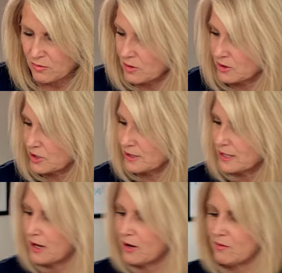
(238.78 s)
we'll just
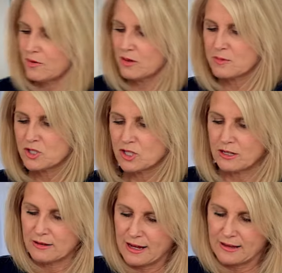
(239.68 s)
take it over the
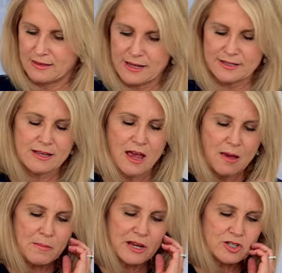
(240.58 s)
machine like this.
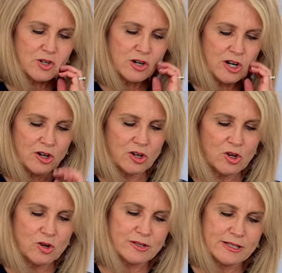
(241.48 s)
Make sure you're
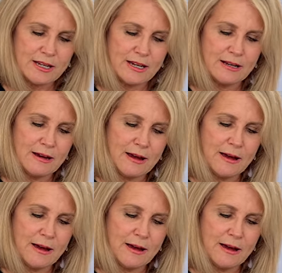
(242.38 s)
using